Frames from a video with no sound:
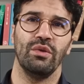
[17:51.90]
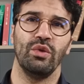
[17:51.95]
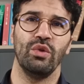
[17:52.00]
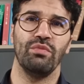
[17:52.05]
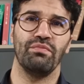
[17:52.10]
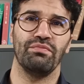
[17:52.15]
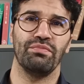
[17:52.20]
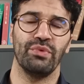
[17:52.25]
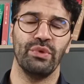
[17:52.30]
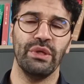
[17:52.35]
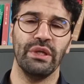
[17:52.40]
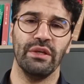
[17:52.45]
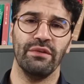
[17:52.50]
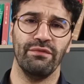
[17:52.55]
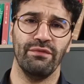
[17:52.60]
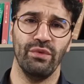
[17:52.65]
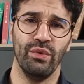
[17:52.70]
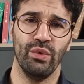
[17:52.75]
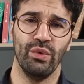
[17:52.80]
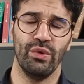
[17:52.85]
You bring
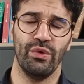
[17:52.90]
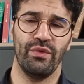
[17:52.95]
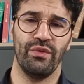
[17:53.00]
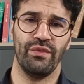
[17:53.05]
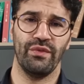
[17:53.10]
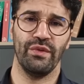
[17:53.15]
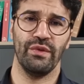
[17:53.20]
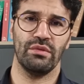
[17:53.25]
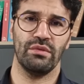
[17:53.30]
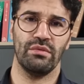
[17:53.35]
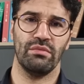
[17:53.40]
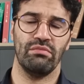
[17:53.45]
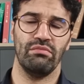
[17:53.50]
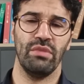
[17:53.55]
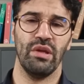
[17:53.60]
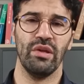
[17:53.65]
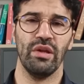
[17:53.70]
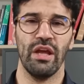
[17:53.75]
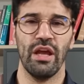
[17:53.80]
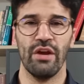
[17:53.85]
forth
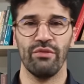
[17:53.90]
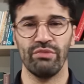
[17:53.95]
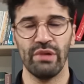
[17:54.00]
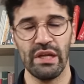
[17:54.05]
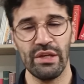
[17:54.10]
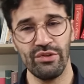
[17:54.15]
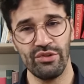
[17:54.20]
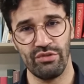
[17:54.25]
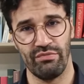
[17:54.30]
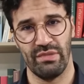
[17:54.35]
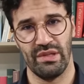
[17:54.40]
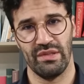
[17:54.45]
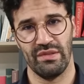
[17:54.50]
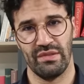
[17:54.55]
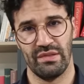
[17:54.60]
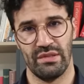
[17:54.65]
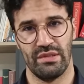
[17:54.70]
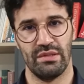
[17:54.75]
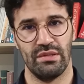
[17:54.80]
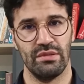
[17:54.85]
many
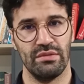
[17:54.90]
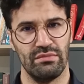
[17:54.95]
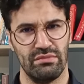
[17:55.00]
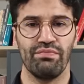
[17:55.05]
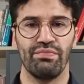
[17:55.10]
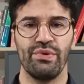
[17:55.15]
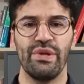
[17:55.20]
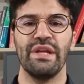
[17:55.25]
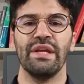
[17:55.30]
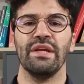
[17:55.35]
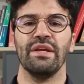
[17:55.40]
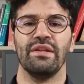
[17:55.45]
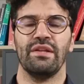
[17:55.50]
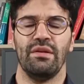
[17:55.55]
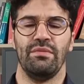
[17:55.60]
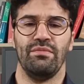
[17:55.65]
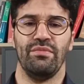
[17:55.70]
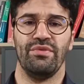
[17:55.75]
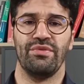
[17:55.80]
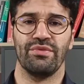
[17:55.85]
arrangements, bring
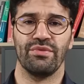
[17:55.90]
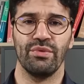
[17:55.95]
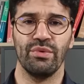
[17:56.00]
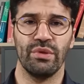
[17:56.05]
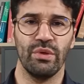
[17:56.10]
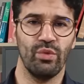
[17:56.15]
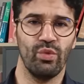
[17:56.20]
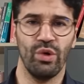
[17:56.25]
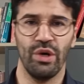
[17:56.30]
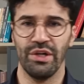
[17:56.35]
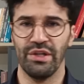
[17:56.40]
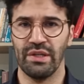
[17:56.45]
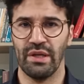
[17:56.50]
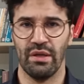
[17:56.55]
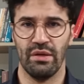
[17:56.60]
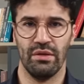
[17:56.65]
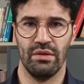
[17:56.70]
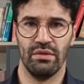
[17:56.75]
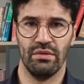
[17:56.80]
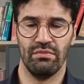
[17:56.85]
them through the white
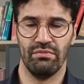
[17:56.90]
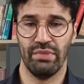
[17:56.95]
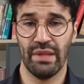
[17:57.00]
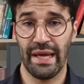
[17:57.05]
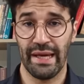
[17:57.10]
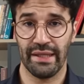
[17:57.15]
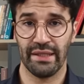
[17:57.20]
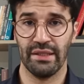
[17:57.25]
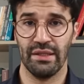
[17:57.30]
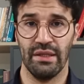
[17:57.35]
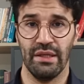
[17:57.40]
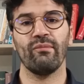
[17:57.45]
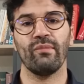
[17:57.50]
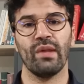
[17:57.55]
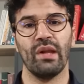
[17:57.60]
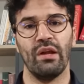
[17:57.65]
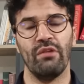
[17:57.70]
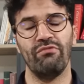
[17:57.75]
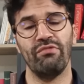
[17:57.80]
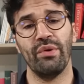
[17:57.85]
and black
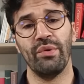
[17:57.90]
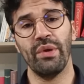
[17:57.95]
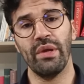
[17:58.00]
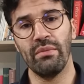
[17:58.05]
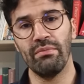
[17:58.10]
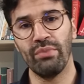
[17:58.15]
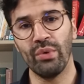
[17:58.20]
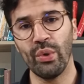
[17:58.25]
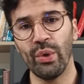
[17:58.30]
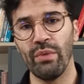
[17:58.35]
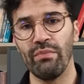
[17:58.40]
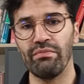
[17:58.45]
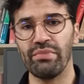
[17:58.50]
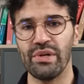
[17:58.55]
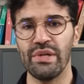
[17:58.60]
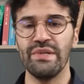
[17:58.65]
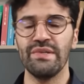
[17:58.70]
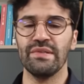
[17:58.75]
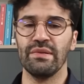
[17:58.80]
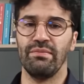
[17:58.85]
a very important
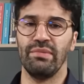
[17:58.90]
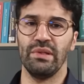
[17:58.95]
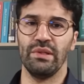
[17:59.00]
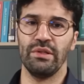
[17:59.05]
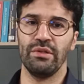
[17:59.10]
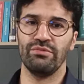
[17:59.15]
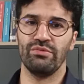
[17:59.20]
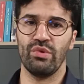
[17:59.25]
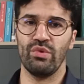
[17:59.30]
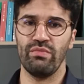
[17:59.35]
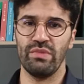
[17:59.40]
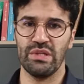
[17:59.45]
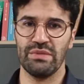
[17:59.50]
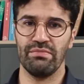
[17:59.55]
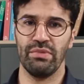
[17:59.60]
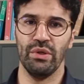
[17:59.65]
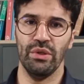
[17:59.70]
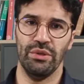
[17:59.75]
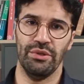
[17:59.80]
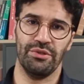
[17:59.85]
principle in Rumi's
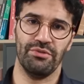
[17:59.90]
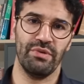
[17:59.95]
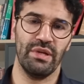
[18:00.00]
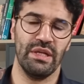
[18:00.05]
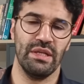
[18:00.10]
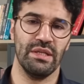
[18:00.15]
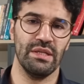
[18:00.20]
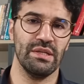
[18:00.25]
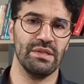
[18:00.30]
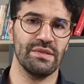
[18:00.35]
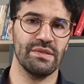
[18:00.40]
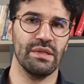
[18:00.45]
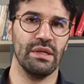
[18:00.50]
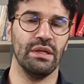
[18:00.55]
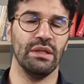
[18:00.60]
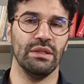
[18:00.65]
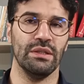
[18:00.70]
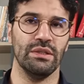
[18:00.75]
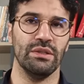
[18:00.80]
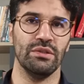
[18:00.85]
poetry is
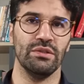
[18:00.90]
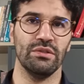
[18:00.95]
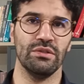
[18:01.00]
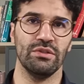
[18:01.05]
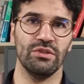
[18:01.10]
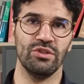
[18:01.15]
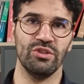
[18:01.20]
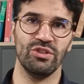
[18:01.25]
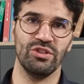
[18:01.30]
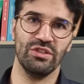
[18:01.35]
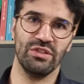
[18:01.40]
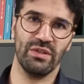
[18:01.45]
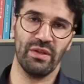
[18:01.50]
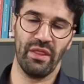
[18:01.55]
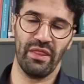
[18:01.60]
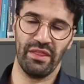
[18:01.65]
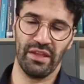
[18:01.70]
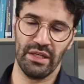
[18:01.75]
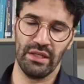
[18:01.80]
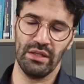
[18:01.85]
uh,
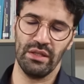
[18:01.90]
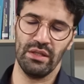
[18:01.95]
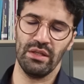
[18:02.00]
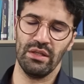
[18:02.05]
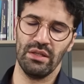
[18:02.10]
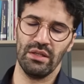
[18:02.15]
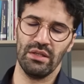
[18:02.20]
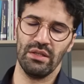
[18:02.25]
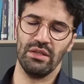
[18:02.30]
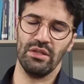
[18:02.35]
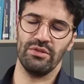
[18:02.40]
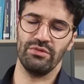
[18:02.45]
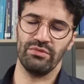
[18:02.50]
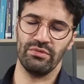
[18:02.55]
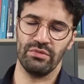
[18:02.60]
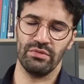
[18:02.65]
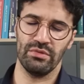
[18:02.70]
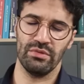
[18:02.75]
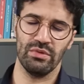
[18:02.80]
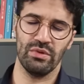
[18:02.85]
the
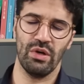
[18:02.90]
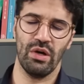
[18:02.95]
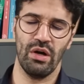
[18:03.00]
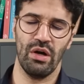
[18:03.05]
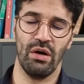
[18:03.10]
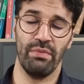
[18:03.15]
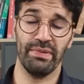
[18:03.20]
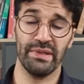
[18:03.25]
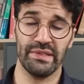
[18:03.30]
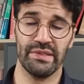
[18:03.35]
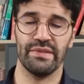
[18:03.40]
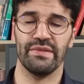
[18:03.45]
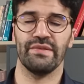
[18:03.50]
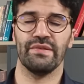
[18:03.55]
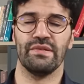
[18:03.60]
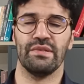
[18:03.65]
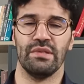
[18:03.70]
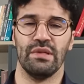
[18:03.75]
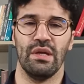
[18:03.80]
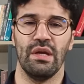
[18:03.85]

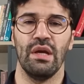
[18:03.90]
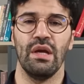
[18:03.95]
opposites.